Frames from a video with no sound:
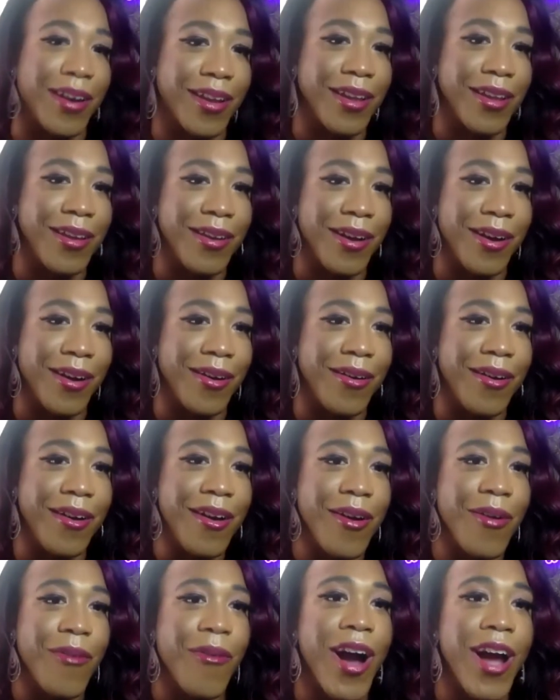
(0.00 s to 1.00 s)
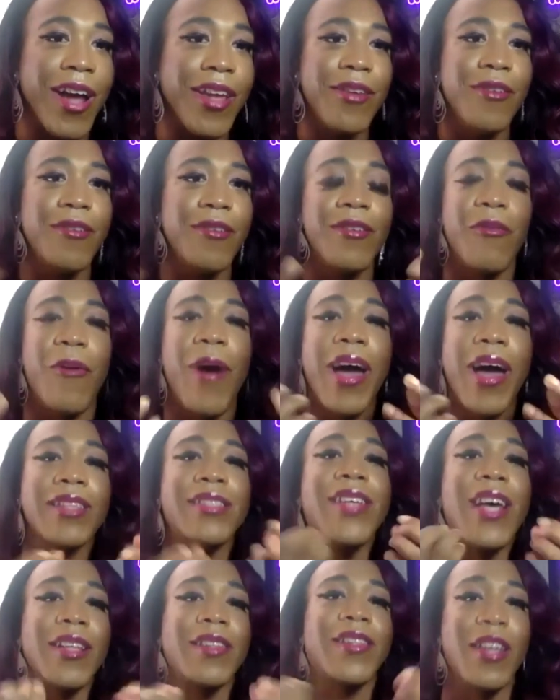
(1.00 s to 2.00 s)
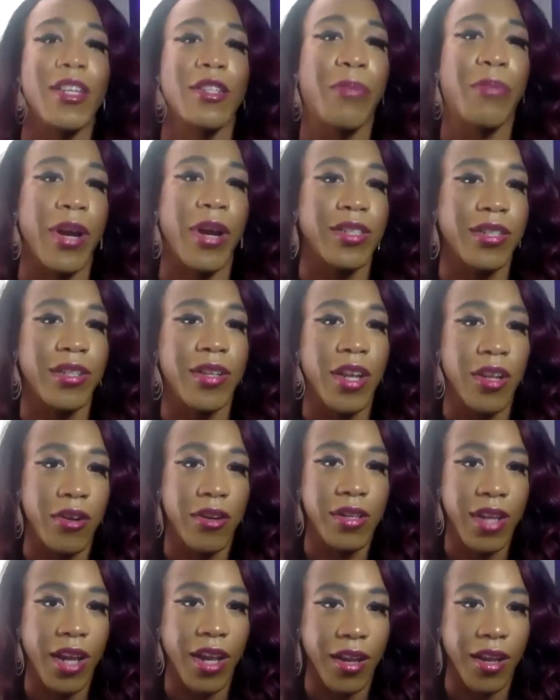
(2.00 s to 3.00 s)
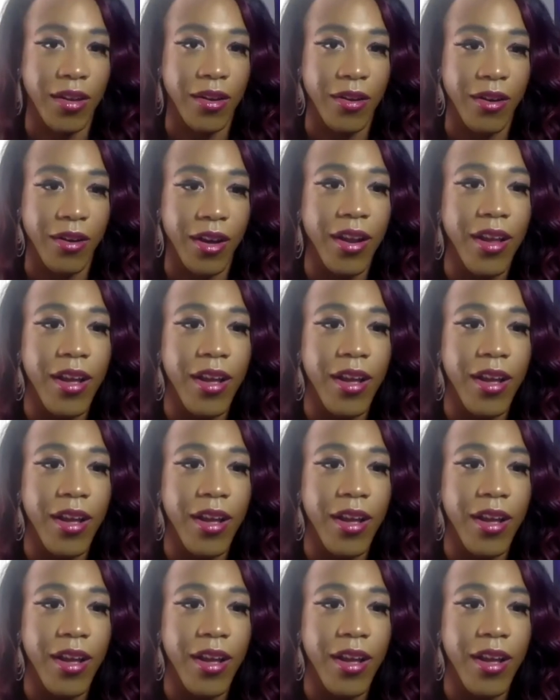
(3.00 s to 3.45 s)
You know, why is that the expression that you're taking on?